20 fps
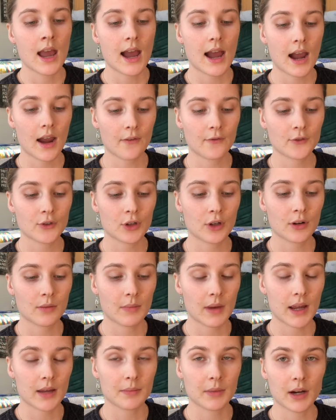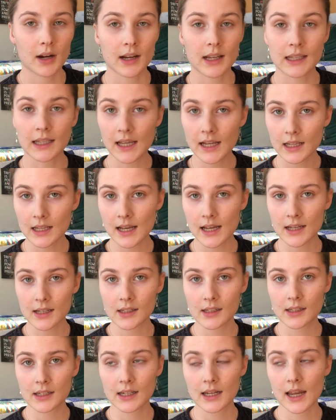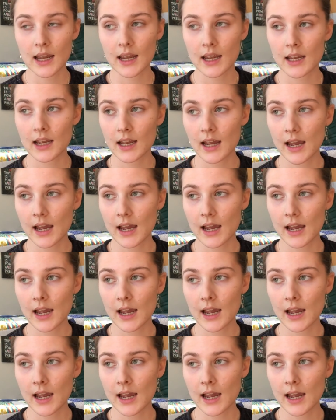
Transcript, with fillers: after my American Lit class today,